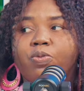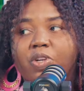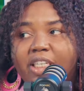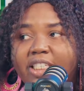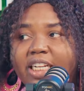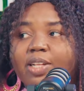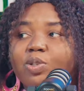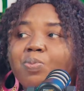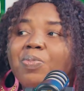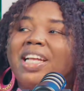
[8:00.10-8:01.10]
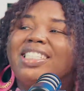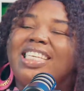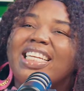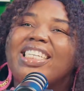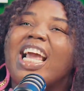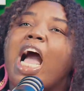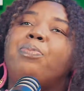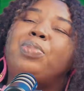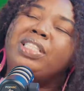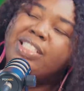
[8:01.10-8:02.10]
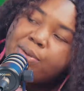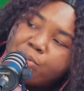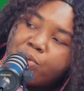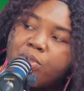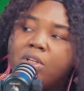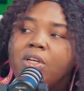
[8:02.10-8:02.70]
for the tenant to maintain the habitable